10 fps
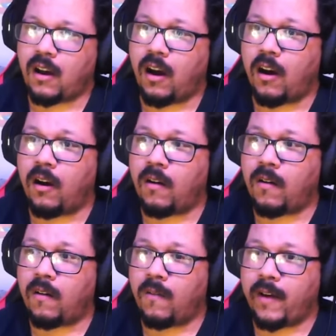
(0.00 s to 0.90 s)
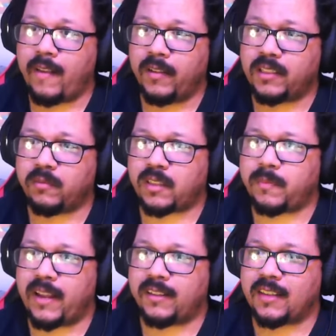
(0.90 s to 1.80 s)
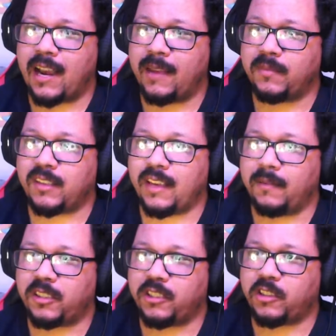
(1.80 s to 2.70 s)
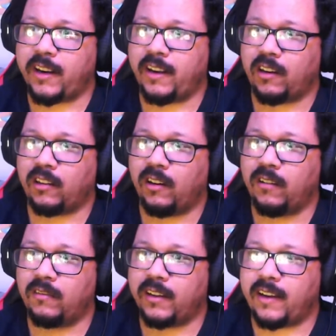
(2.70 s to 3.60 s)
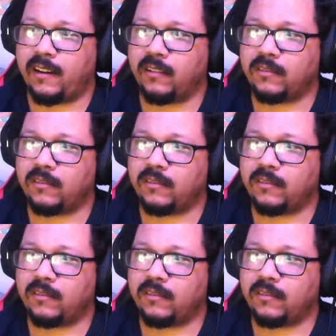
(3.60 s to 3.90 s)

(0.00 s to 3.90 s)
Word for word: Oh, wait, this must be a time skip. She's trained on her own now.